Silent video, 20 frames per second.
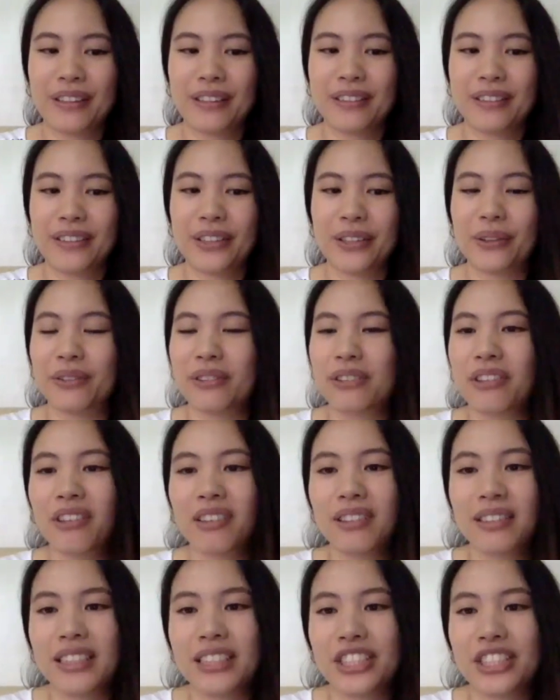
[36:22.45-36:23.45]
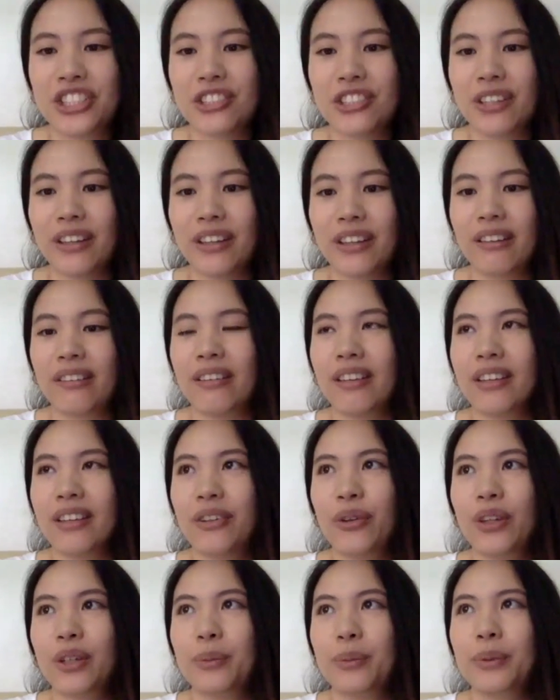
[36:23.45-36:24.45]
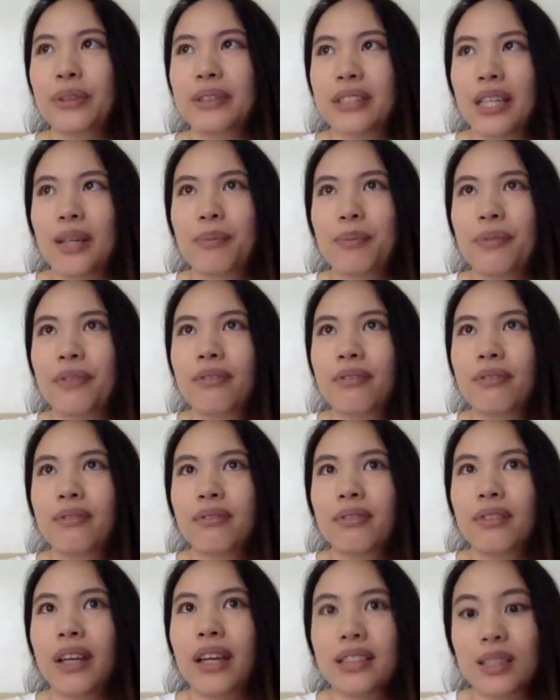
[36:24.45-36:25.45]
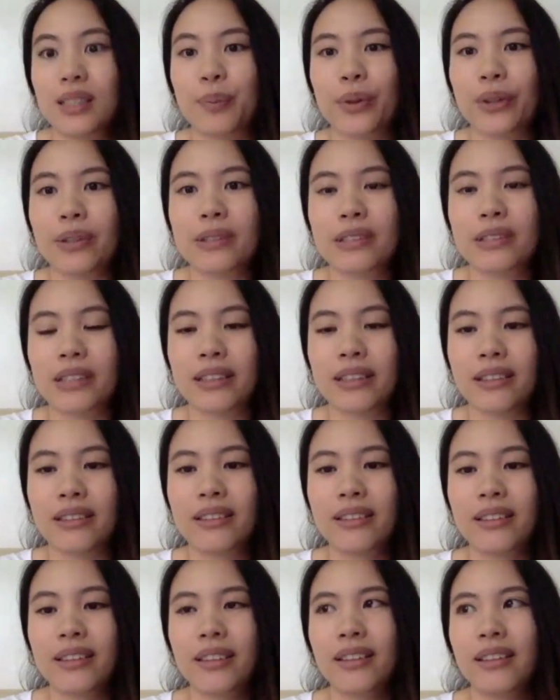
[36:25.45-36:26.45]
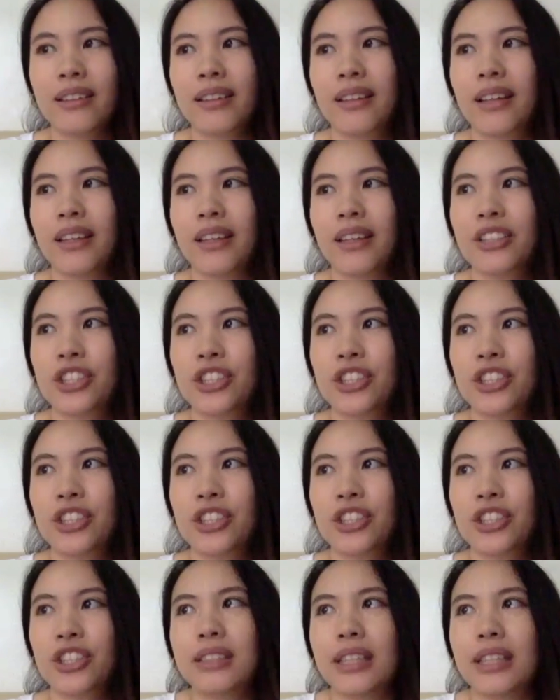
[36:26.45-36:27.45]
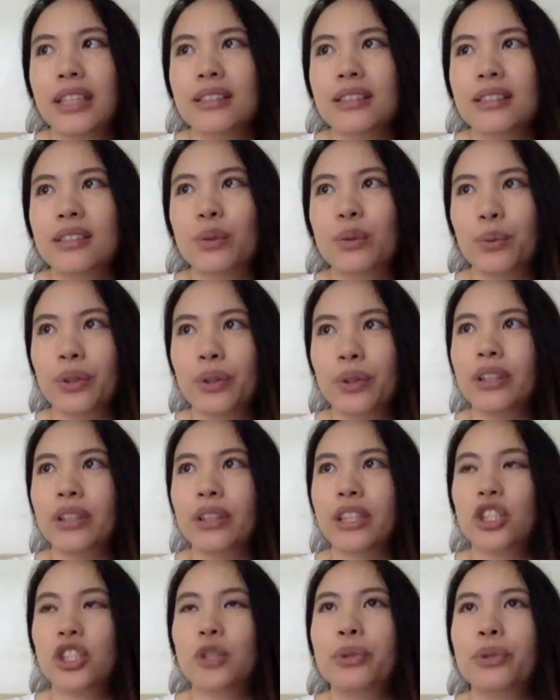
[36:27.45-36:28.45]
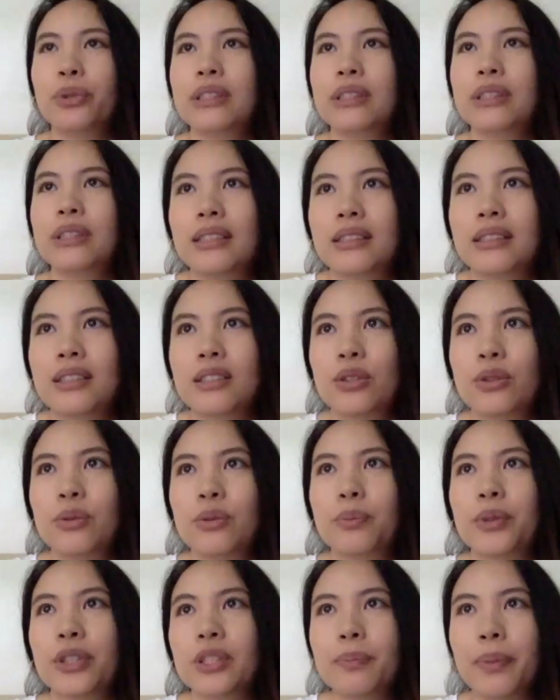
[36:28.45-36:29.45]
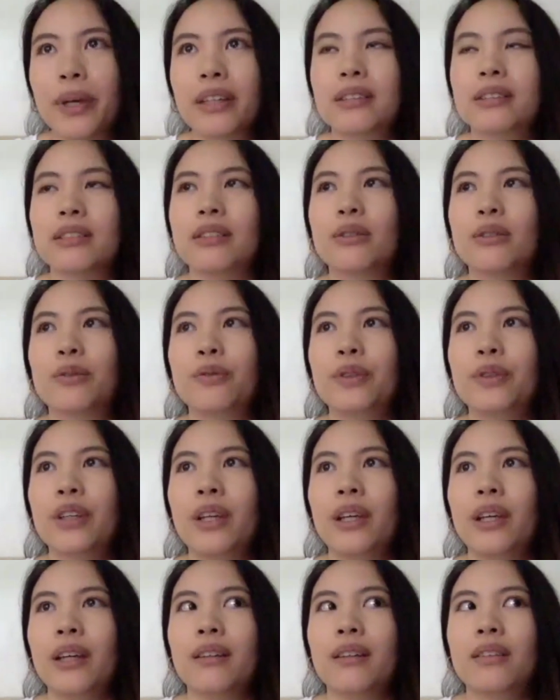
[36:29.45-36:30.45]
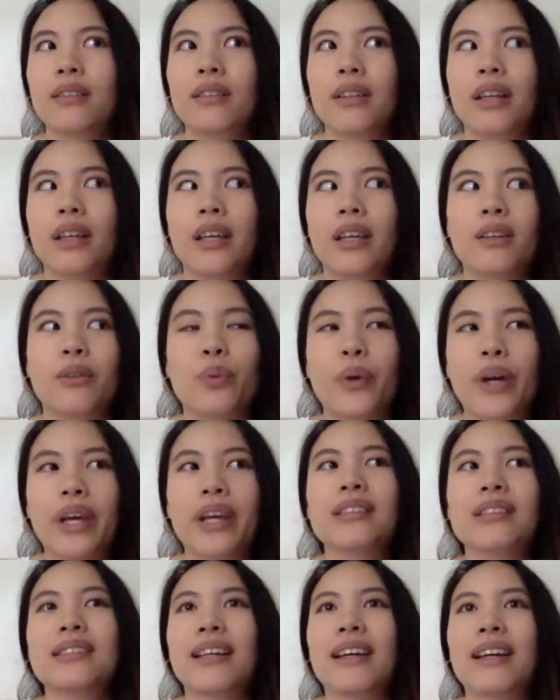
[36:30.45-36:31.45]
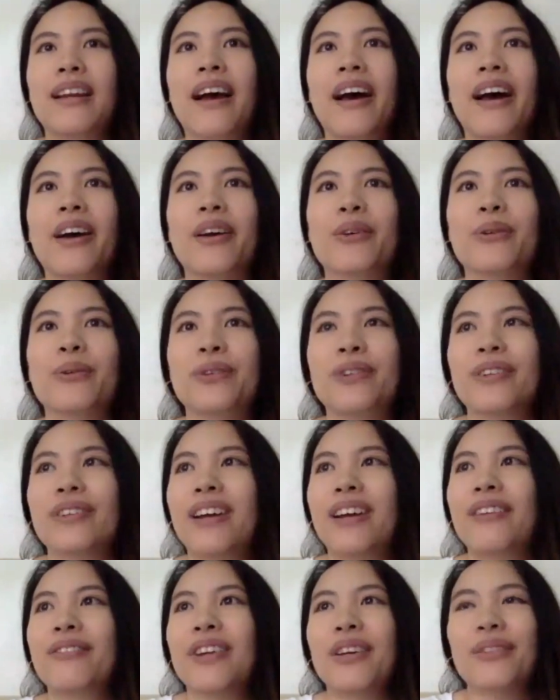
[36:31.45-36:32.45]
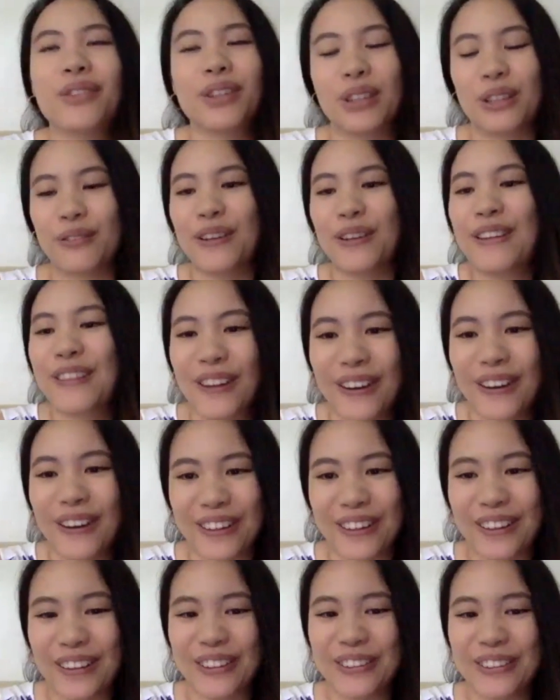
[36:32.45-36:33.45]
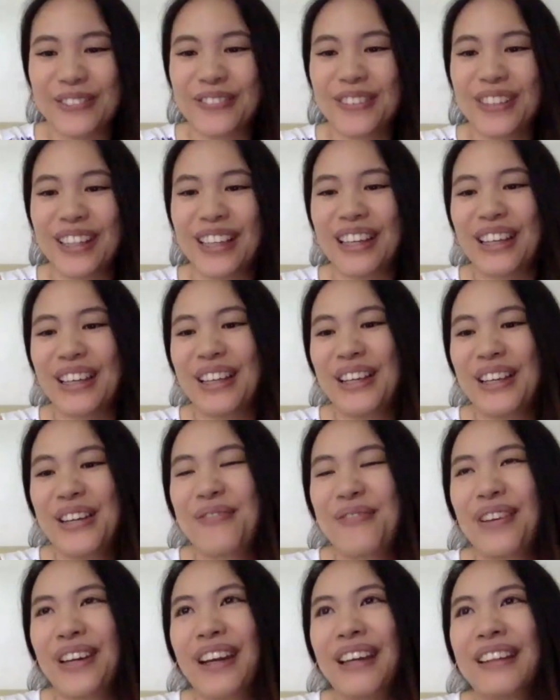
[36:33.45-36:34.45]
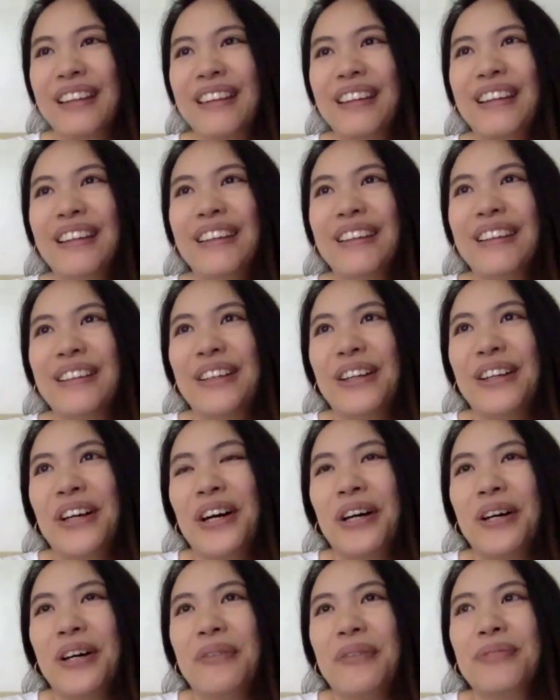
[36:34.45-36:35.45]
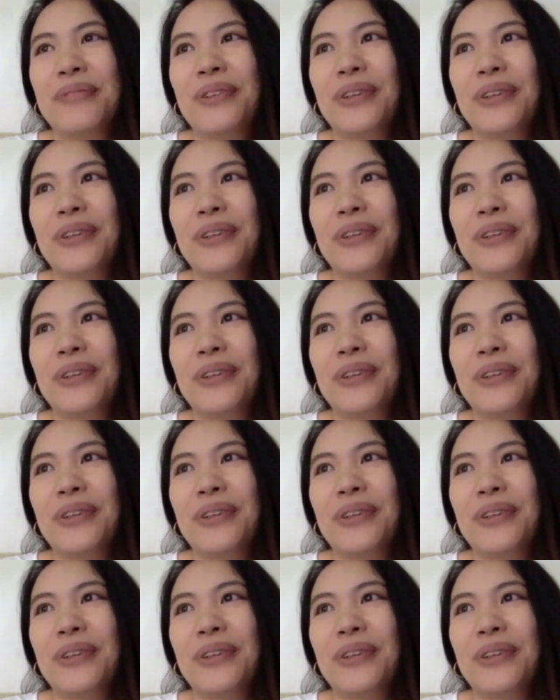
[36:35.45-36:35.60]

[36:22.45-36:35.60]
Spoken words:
you know, knowledge and incredible depth as a person, and she understands the world and she puts things into perspective in ways that I would have never even thought of. But I think I